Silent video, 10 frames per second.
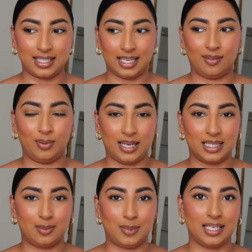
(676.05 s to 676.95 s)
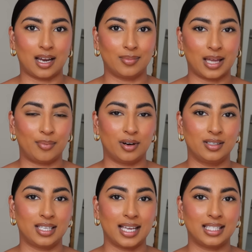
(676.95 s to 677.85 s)
see if we can speed up that
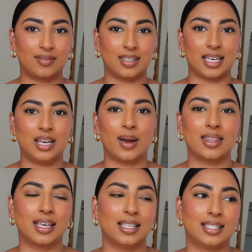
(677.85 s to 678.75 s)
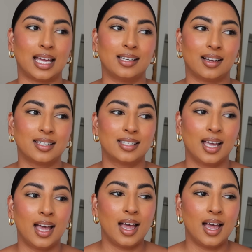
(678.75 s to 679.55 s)
process, if there's any way they could send us